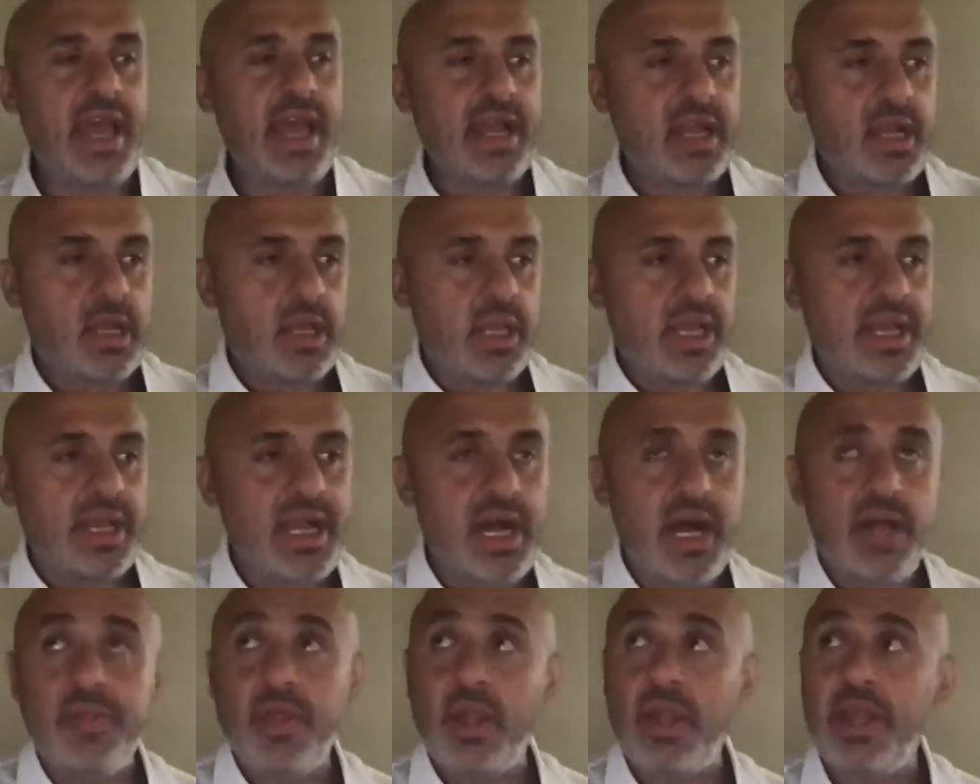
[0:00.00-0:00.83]
and click
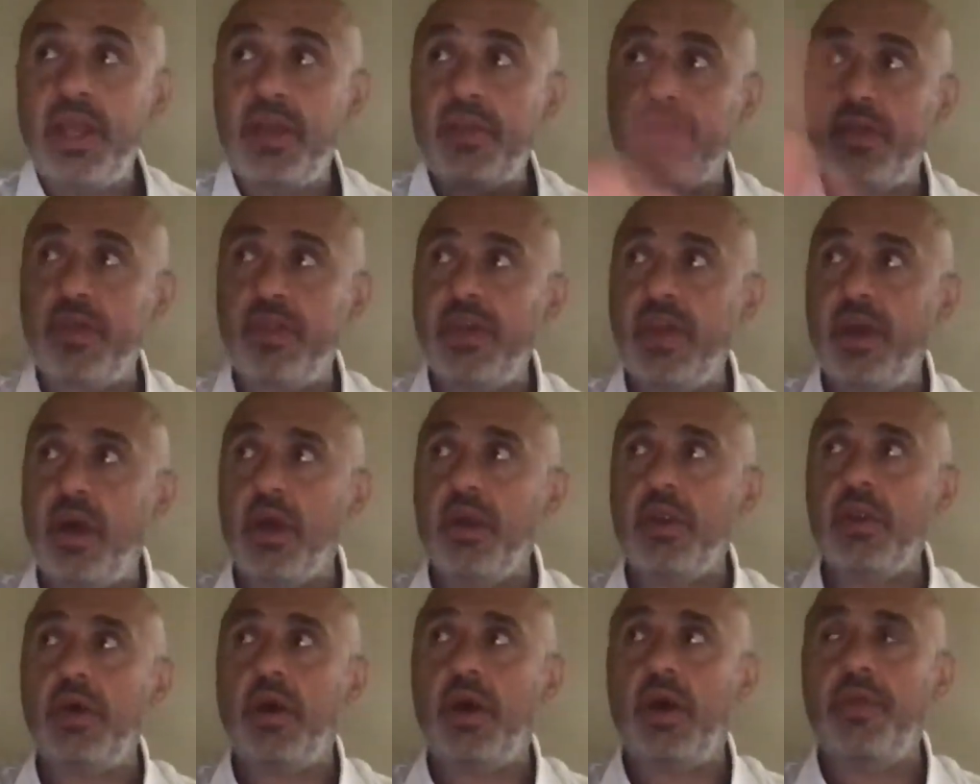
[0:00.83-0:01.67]
on the links to the
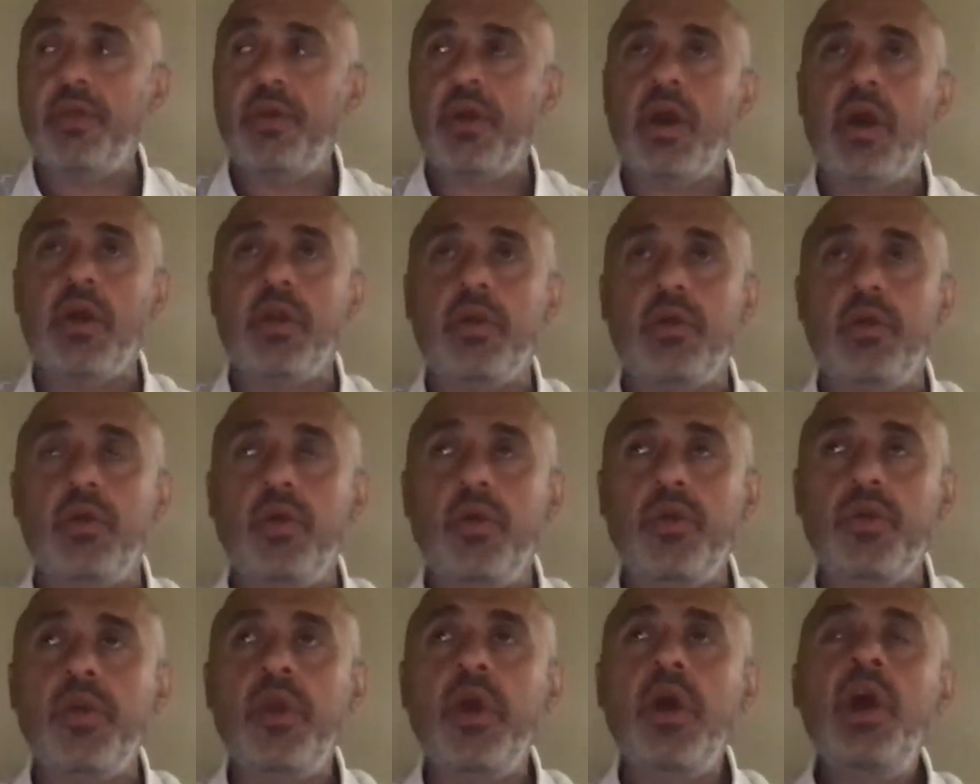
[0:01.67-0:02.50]
other
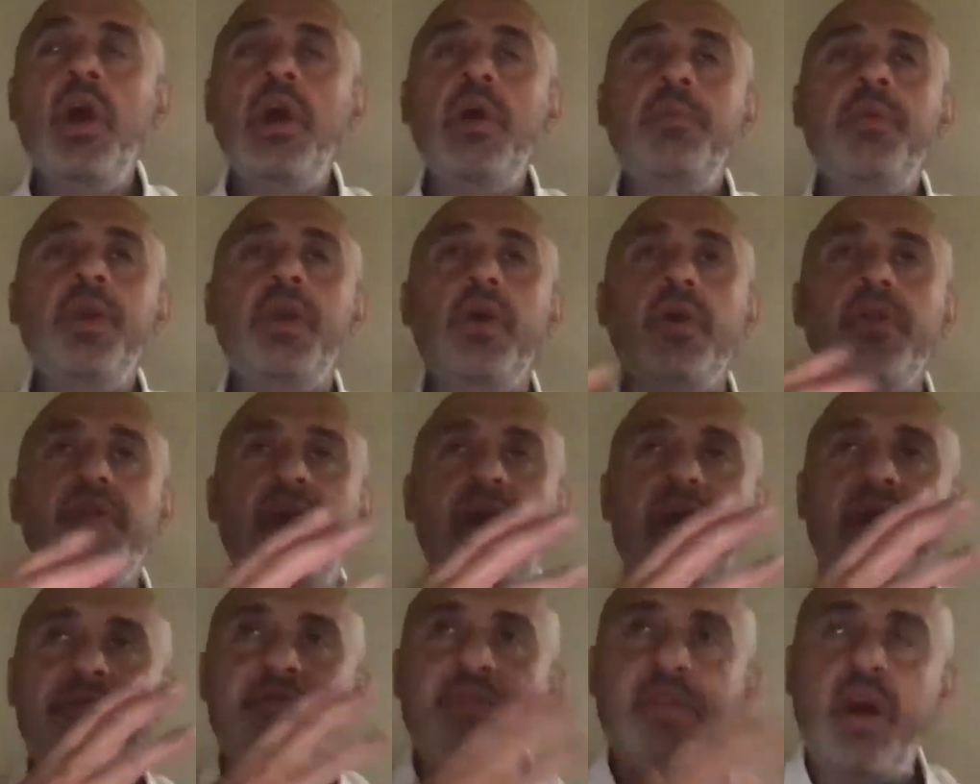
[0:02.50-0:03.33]
articles because I
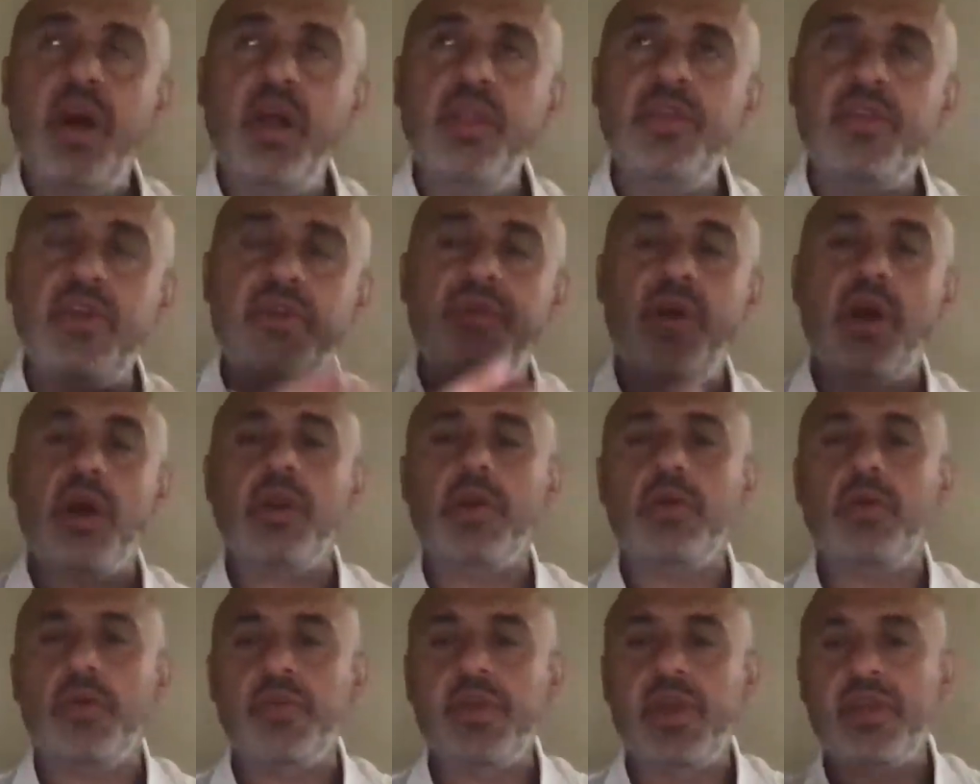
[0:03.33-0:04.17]
have tons of
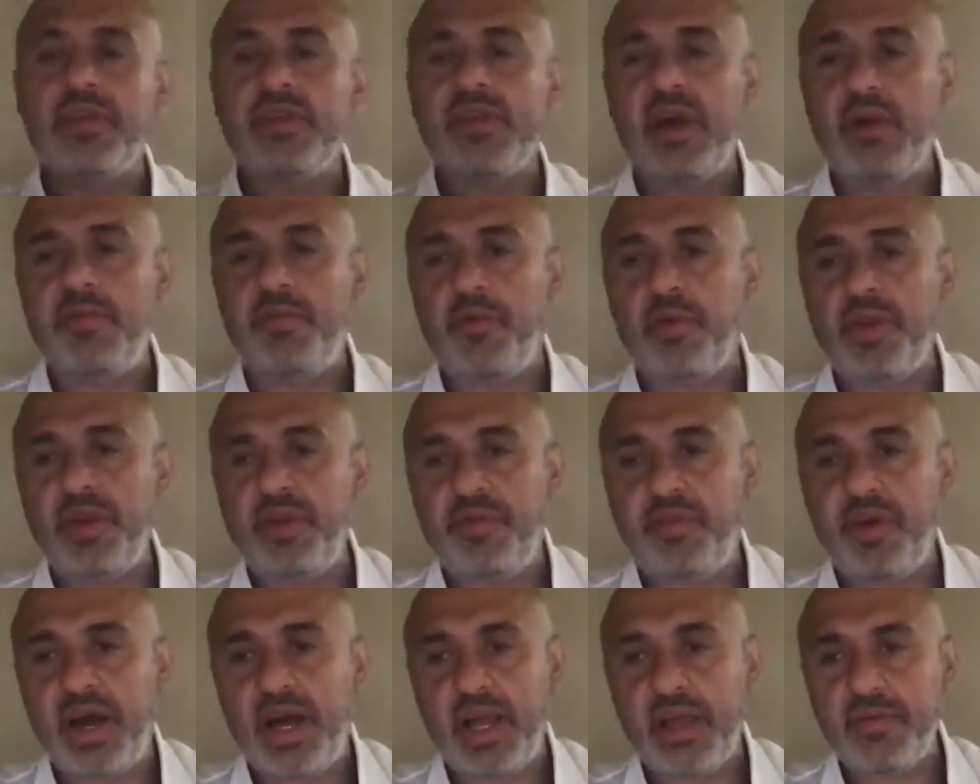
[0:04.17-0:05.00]
articles on Psalm
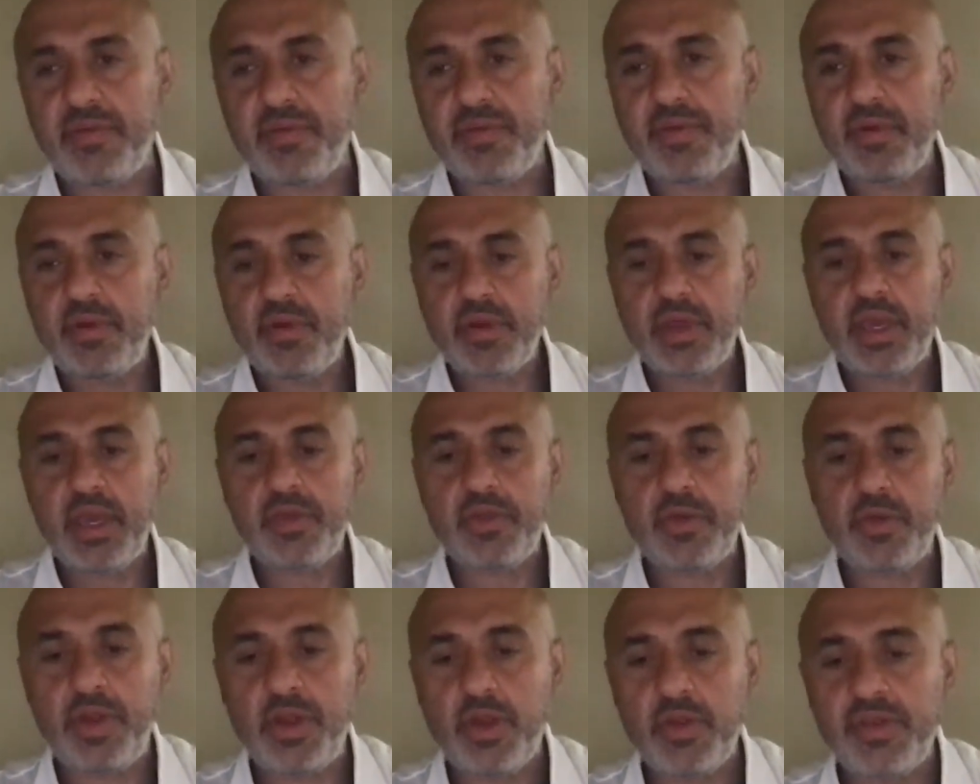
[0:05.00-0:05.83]
45. Okay,
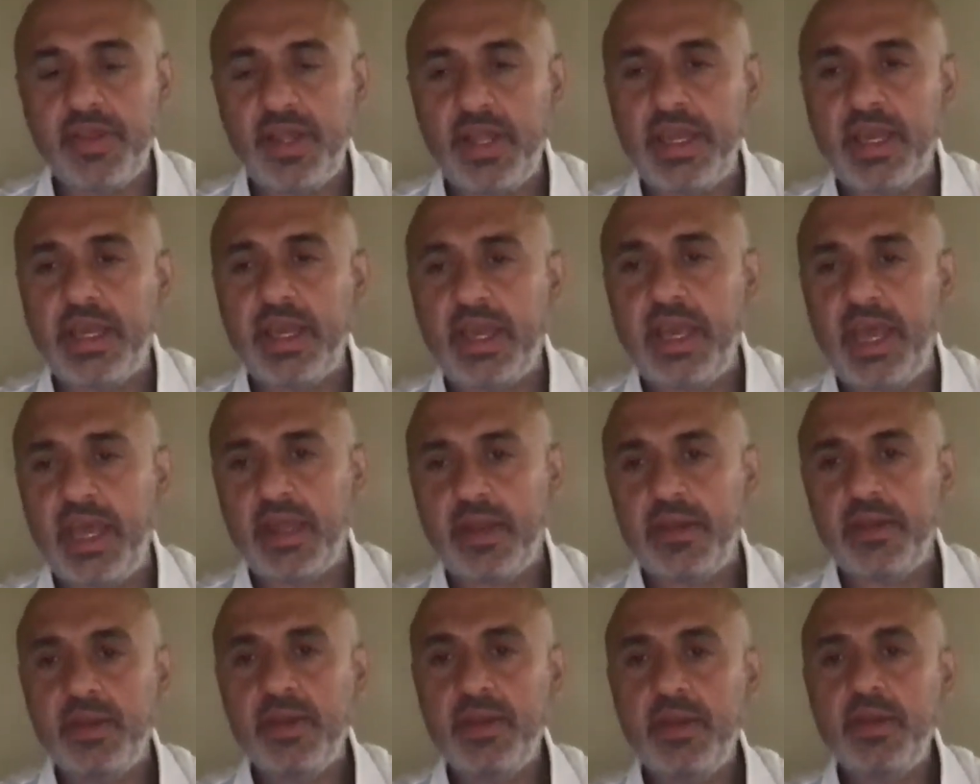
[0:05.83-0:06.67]
so here's the link again.